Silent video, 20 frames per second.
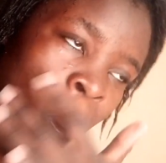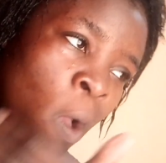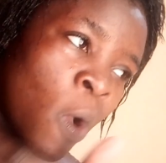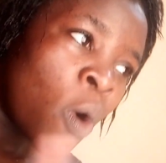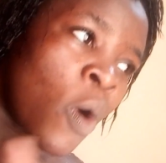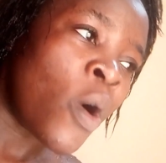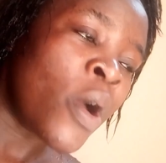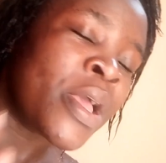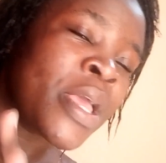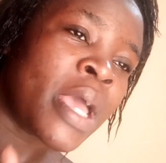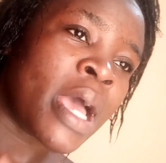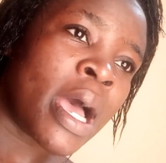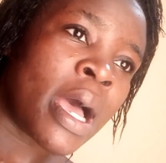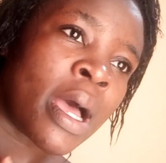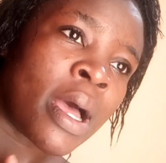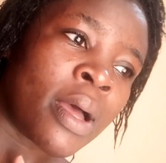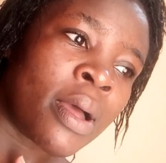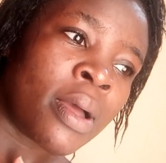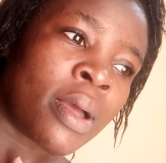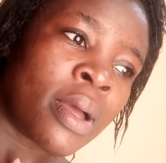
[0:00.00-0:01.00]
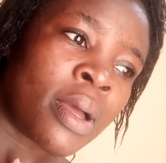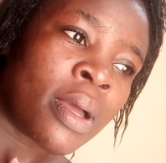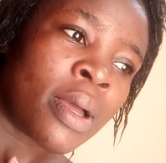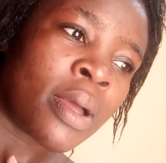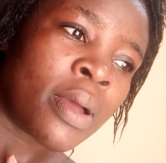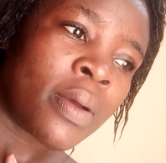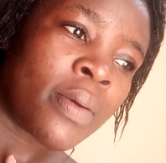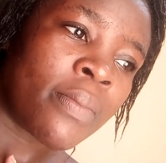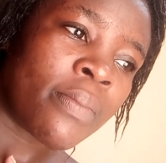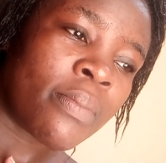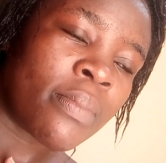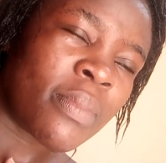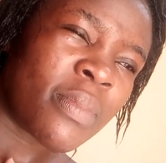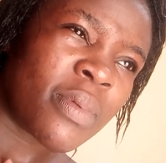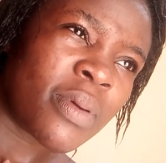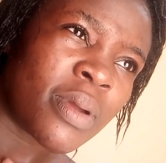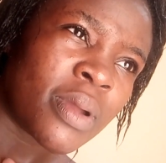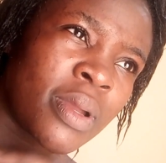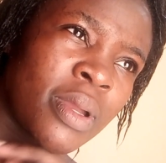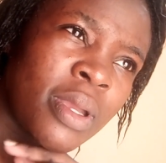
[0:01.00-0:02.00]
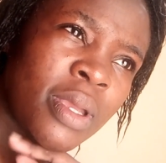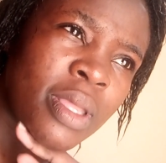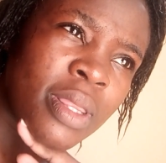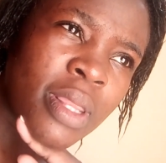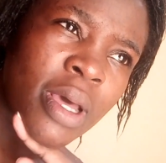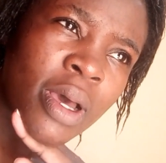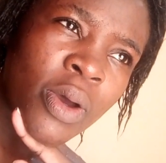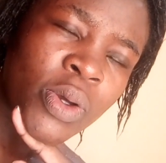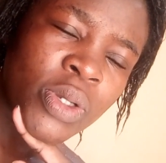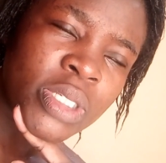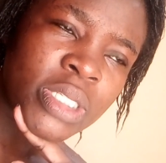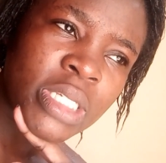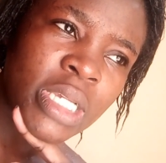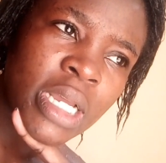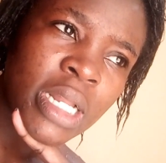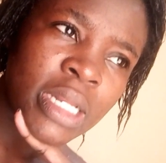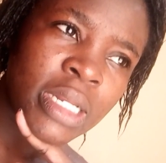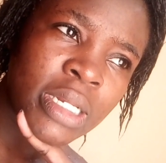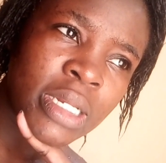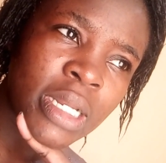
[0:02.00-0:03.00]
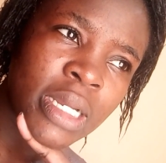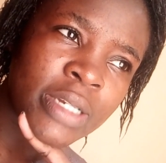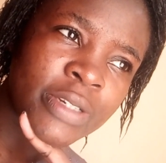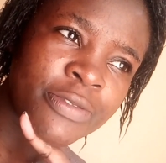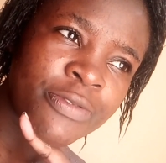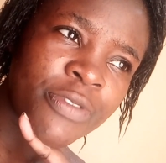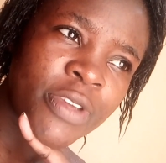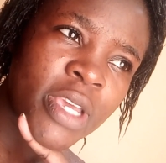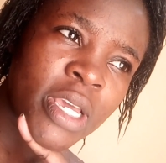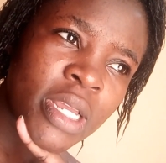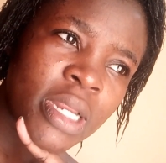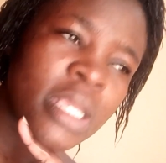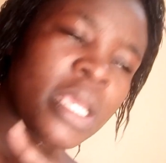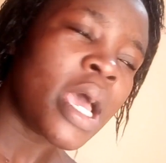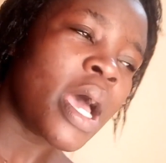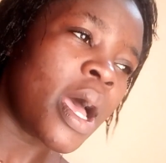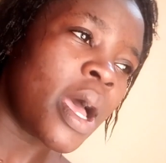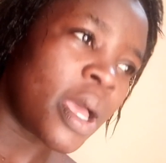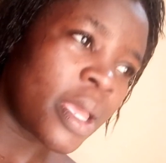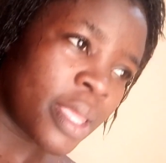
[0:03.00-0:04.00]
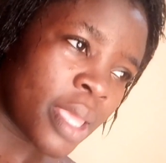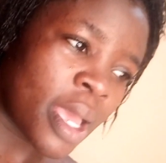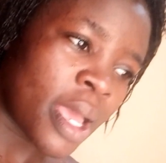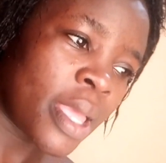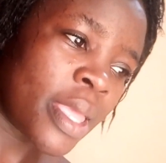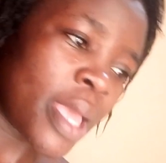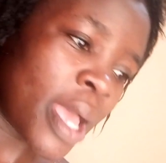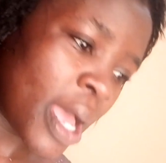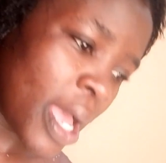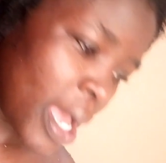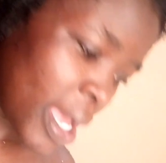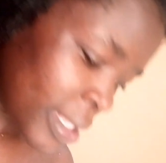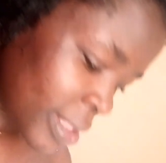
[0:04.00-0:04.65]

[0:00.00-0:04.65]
in the hotel at Via. Yeah, I